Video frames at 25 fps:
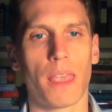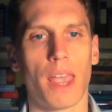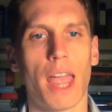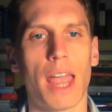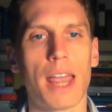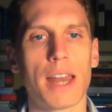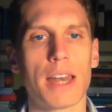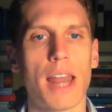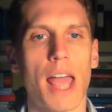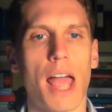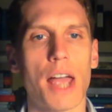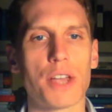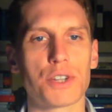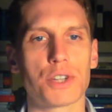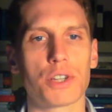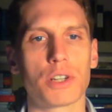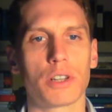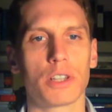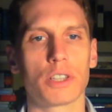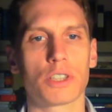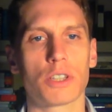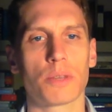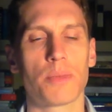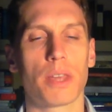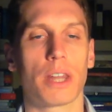a
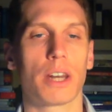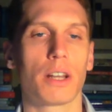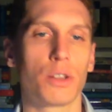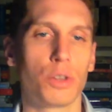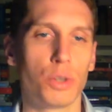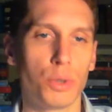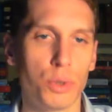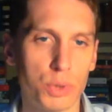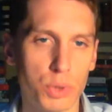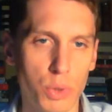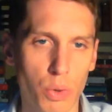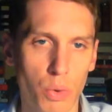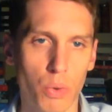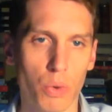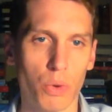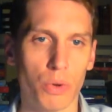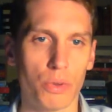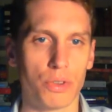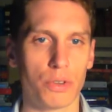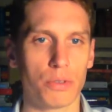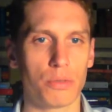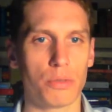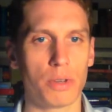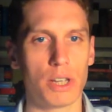nationalism that includes all the